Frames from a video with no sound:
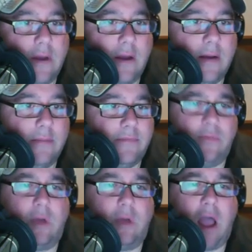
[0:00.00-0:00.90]
So
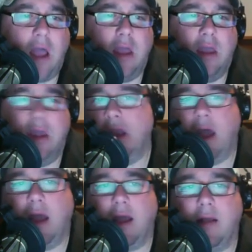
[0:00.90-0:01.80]

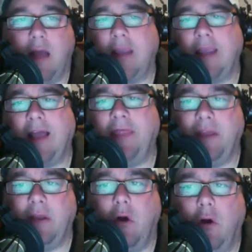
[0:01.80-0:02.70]
I
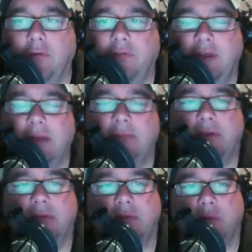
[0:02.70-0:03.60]
think all the same things
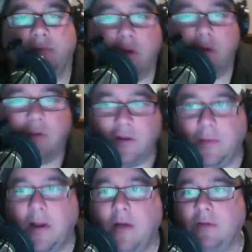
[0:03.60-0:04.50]
that we've already talked
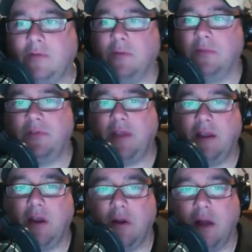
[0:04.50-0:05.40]
about in terms of staying
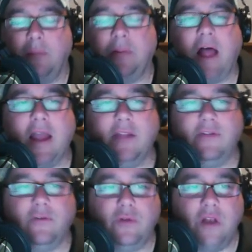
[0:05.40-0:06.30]
current apply
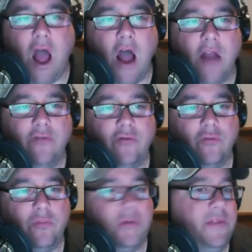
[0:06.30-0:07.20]
to
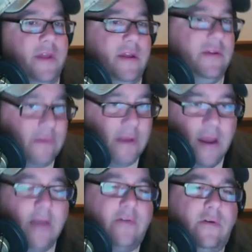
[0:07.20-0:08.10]
non-Drupal things.
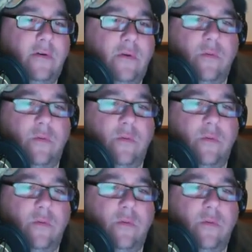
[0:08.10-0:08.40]
So